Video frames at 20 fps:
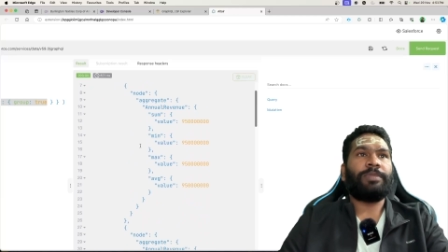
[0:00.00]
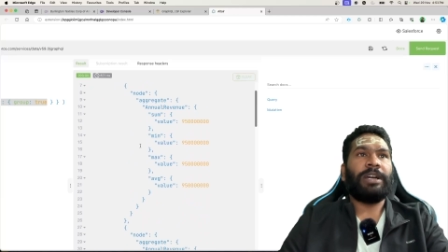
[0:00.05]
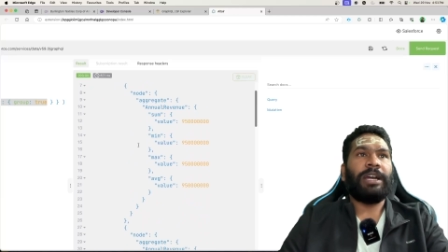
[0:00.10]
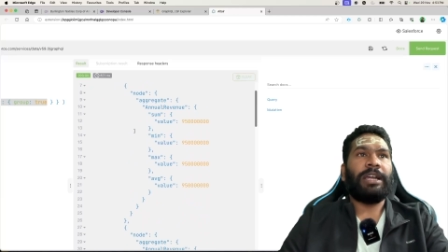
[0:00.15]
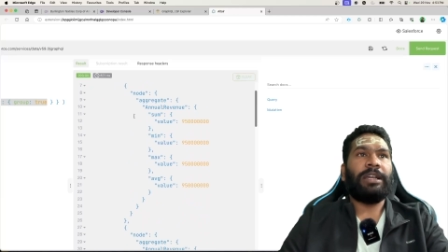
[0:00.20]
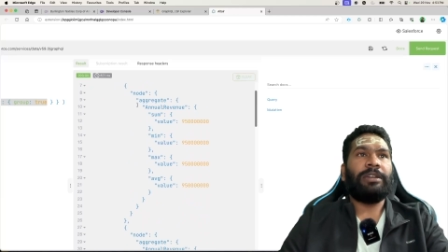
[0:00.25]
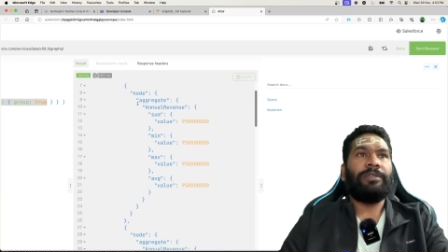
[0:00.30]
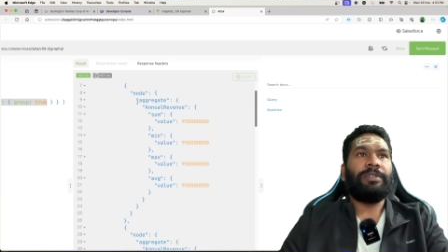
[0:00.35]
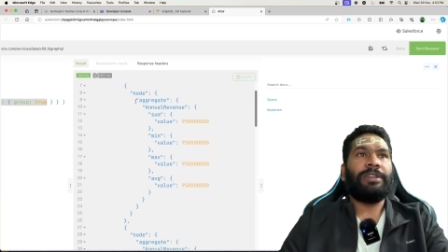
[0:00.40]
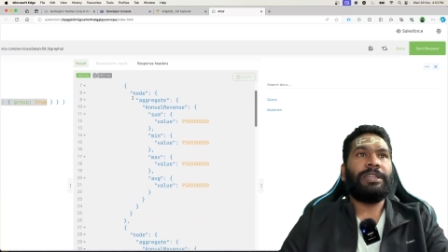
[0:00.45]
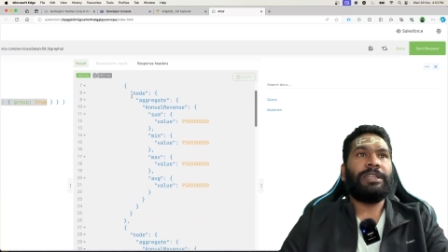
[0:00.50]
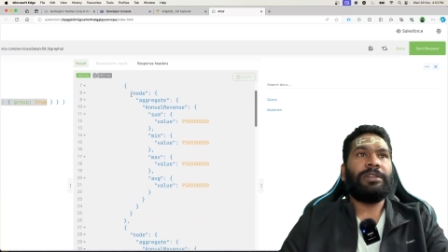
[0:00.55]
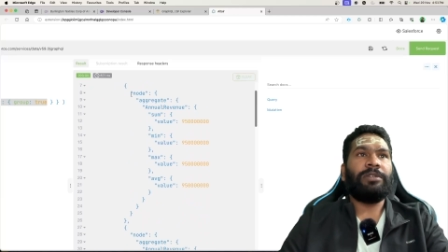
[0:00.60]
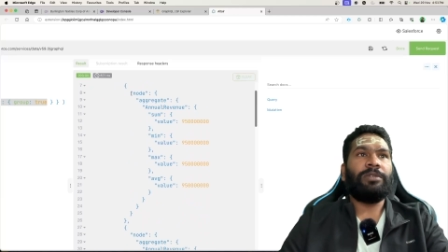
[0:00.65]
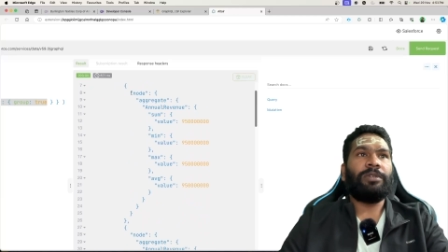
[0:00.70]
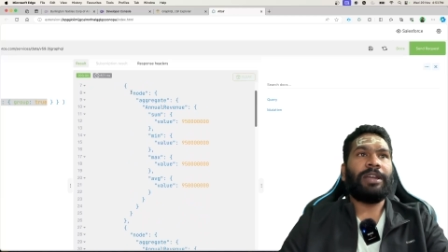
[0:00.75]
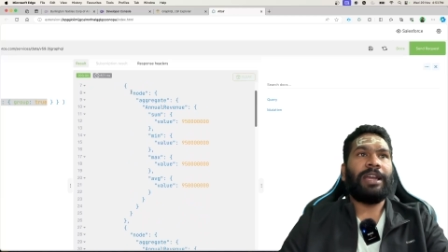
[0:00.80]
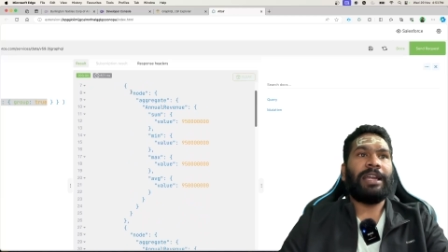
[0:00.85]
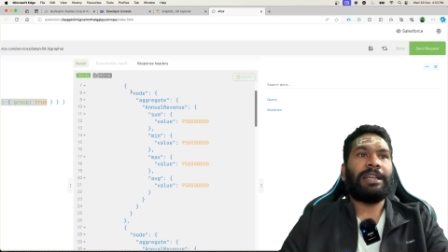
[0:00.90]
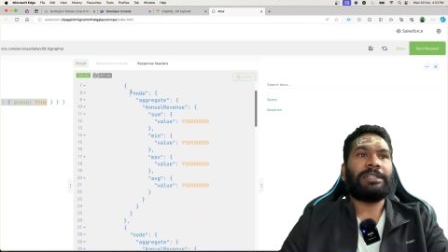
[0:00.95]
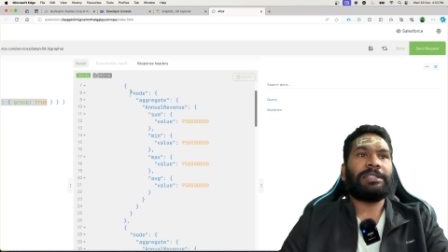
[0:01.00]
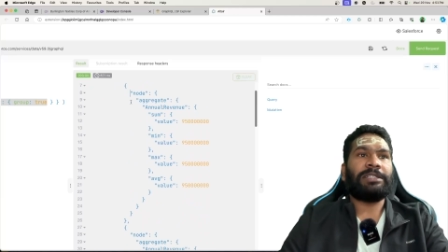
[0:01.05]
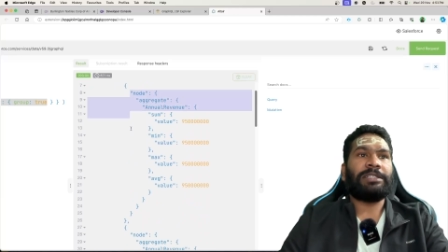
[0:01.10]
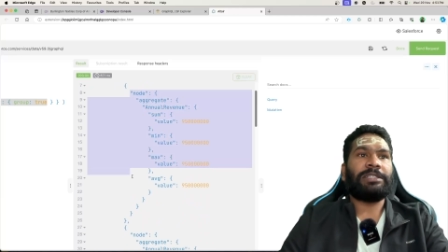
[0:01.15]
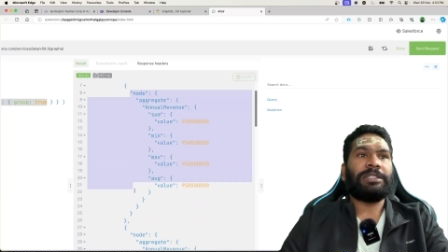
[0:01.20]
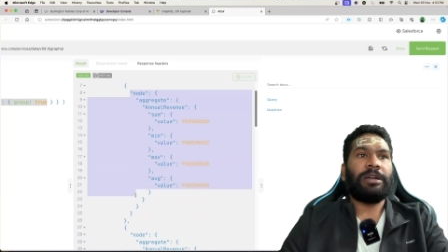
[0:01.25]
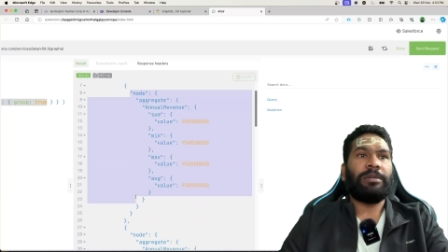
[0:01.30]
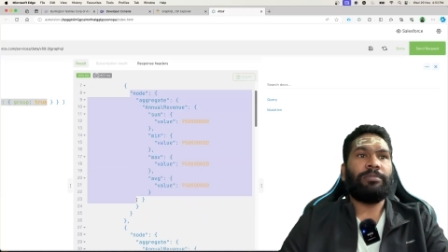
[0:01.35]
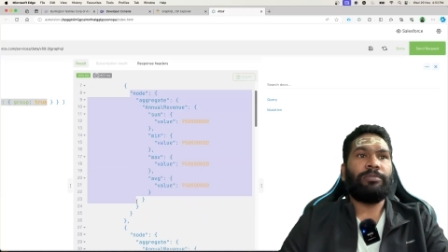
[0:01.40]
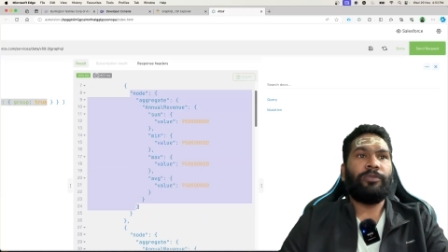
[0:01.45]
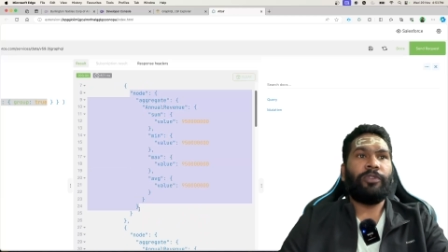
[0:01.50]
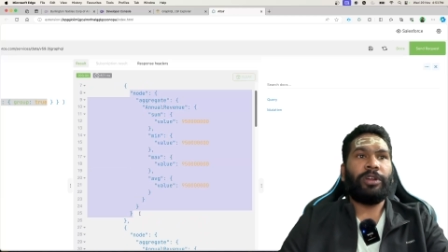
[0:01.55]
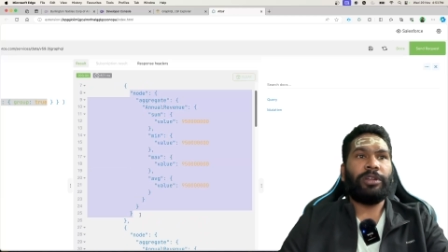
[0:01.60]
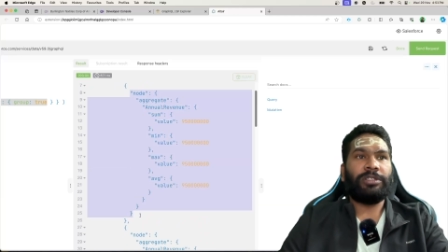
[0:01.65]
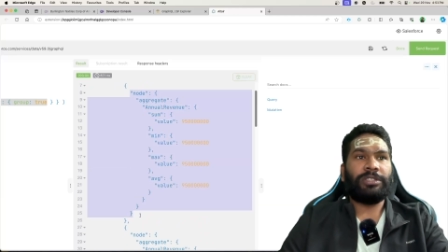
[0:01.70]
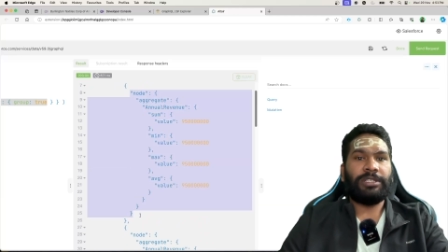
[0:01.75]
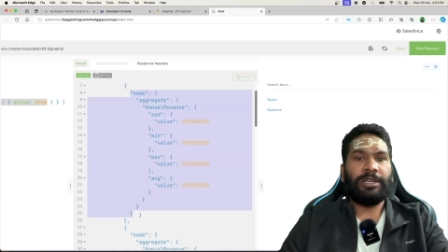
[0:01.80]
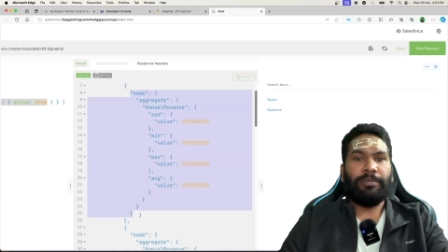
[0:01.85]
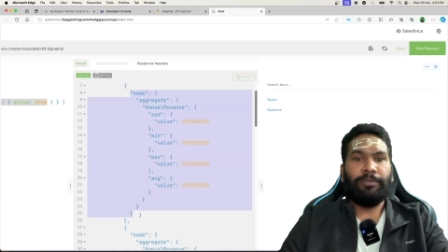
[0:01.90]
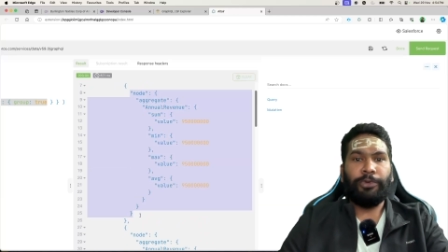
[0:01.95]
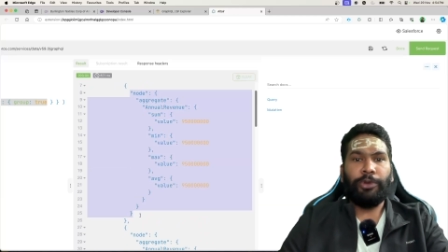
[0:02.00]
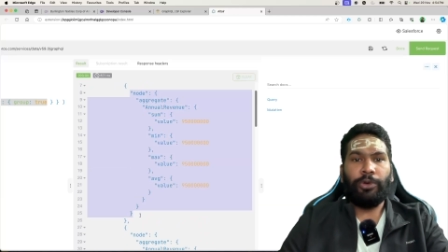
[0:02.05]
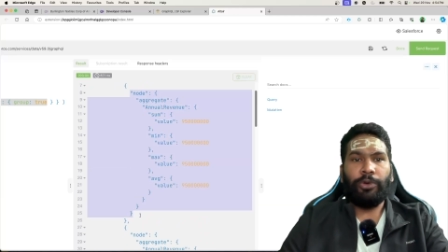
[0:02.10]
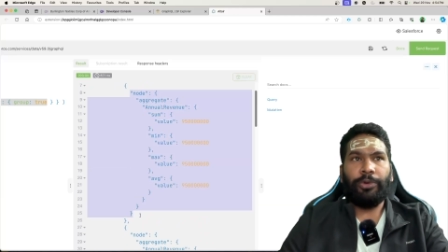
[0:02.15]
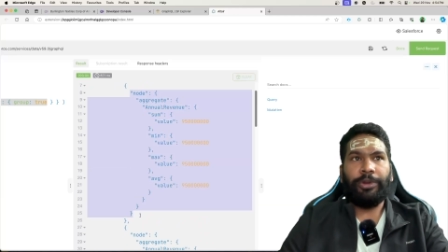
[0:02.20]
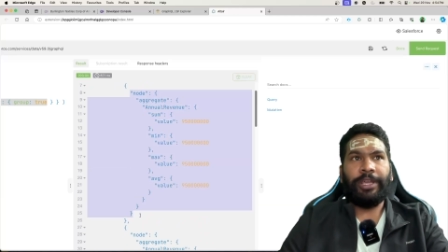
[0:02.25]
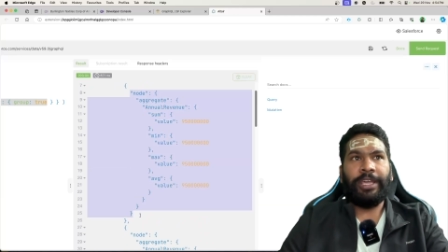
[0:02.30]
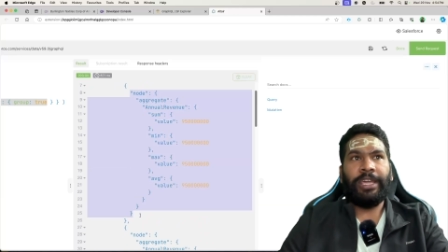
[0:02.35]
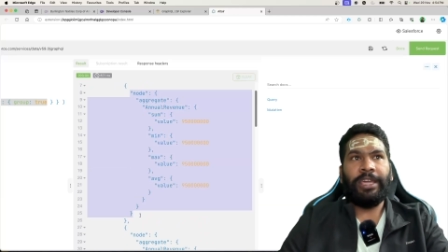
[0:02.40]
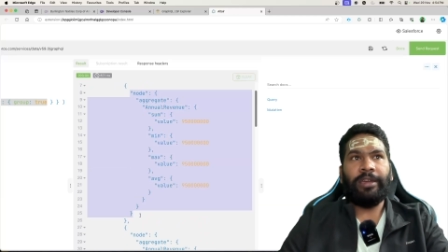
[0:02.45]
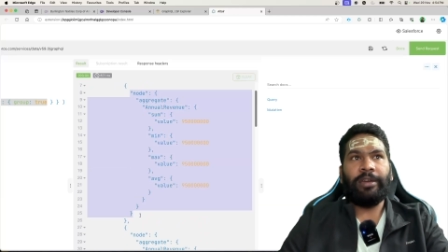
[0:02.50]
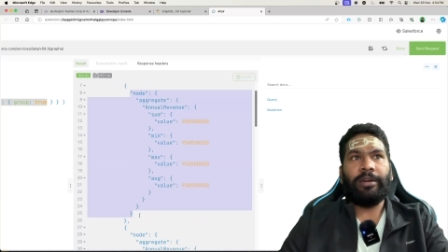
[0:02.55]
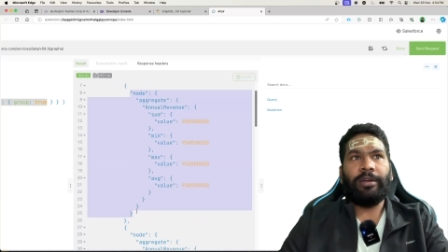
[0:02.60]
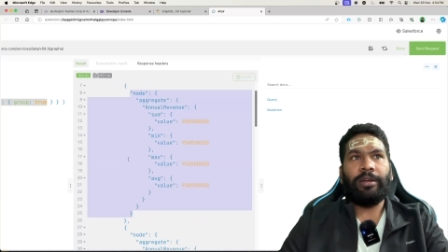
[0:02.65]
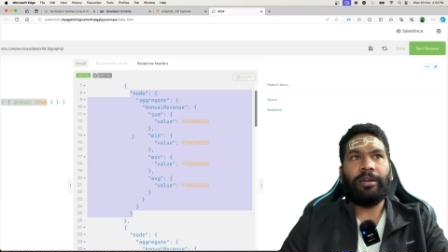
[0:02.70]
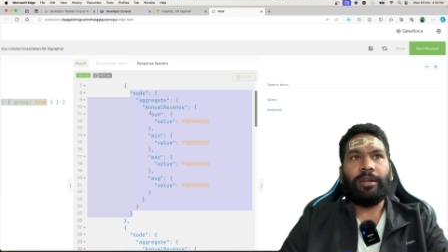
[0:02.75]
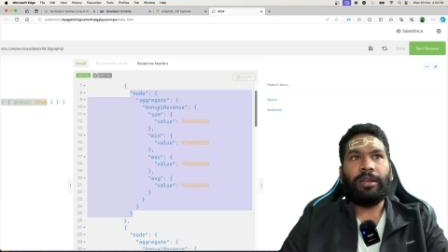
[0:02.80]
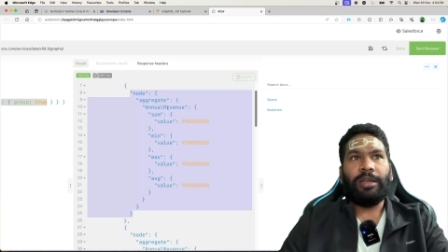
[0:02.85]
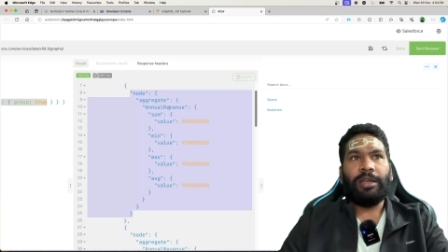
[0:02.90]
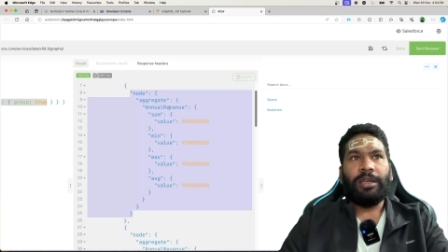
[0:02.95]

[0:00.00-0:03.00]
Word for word: and we look at some some node here